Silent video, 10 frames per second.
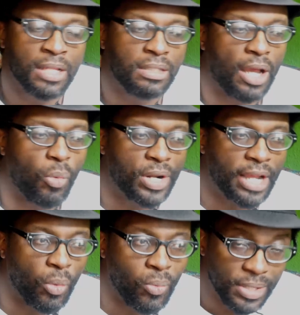Now, what
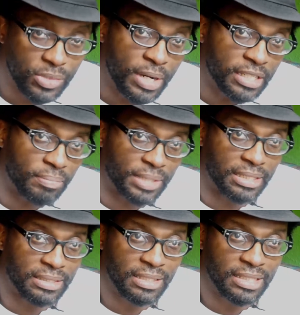I would
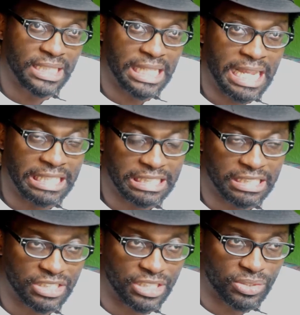recommend the
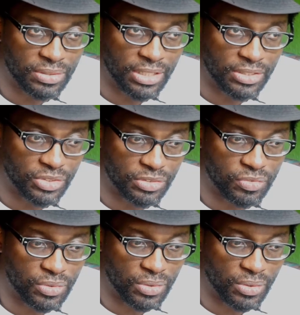a6300
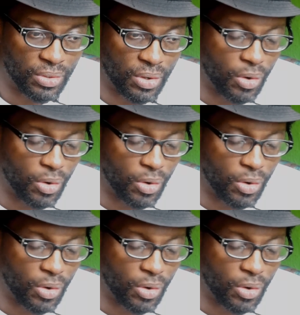for